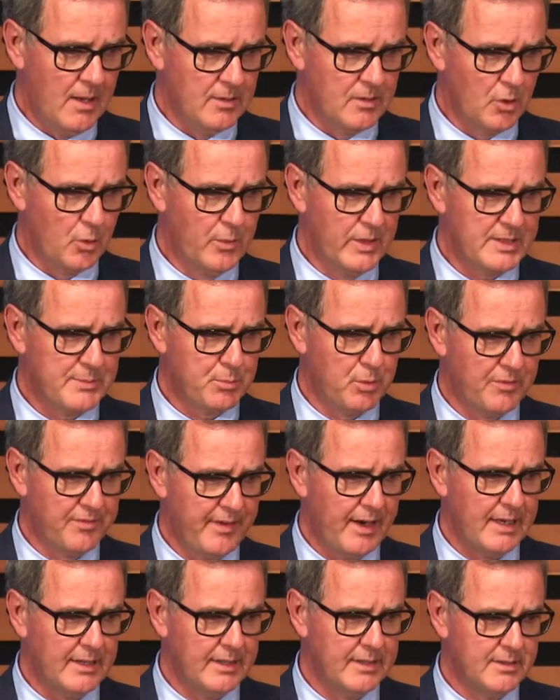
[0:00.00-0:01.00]
The risk
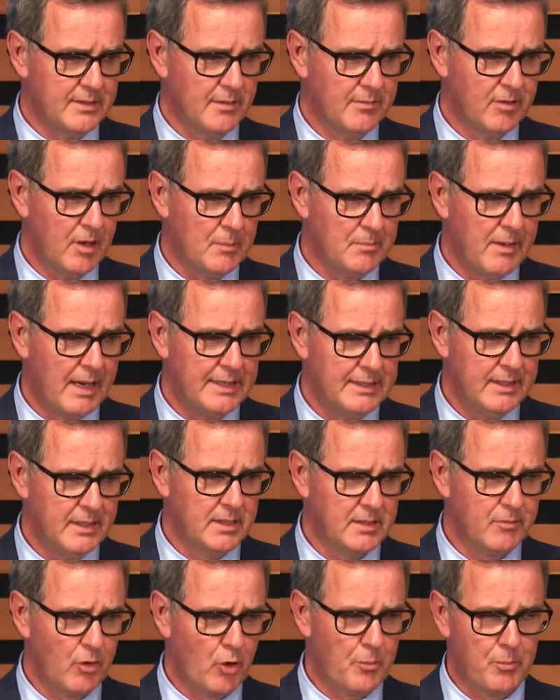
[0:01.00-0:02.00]
profiling developed by the end
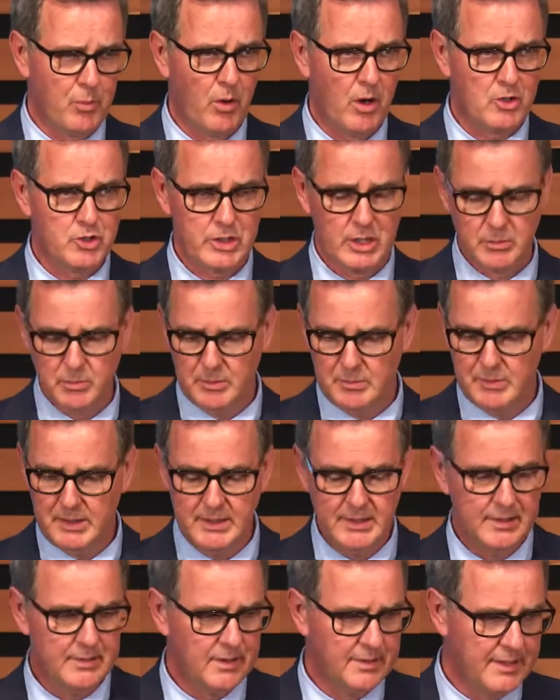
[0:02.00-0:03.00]
of our project, we
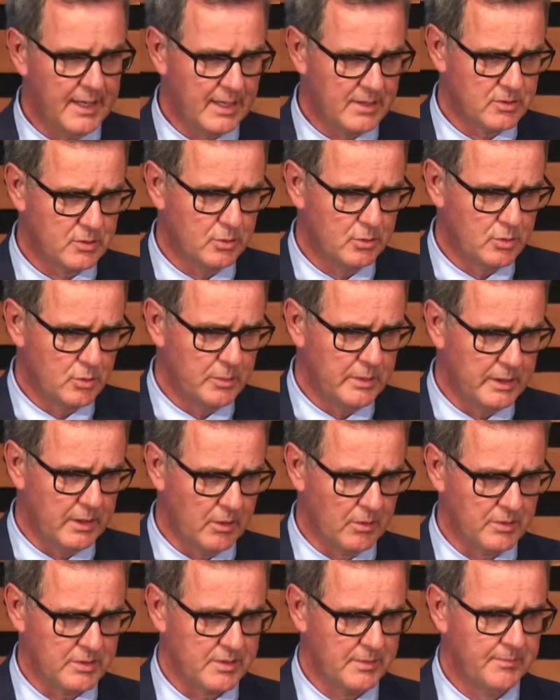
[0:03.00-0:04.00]
mean in the next 2-3
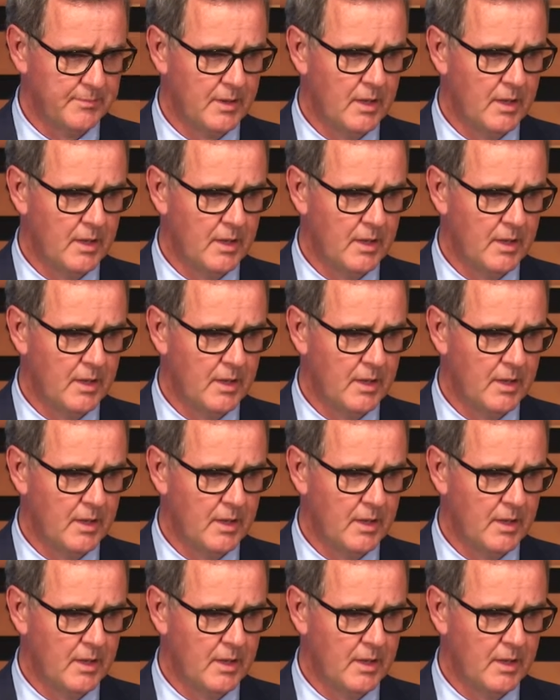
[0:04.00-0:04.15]
years,